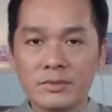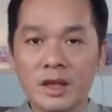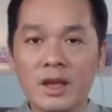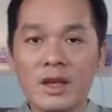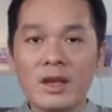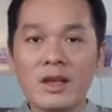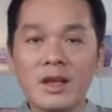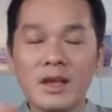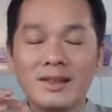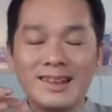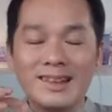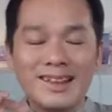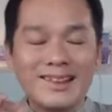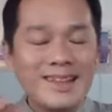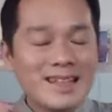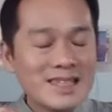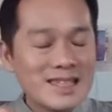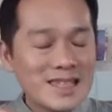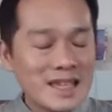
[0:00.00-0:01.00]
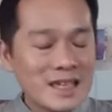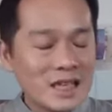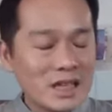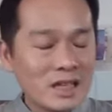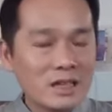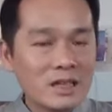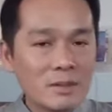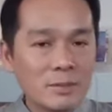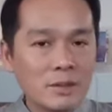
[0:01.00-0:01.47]
Okay, let that
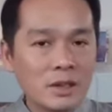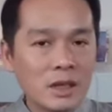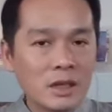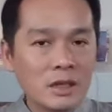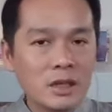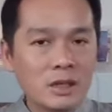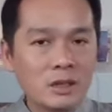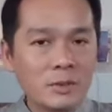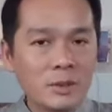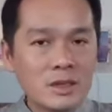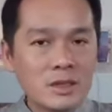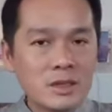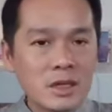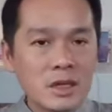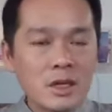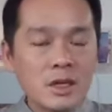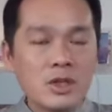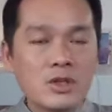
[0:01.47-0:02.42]
sink in a little bit.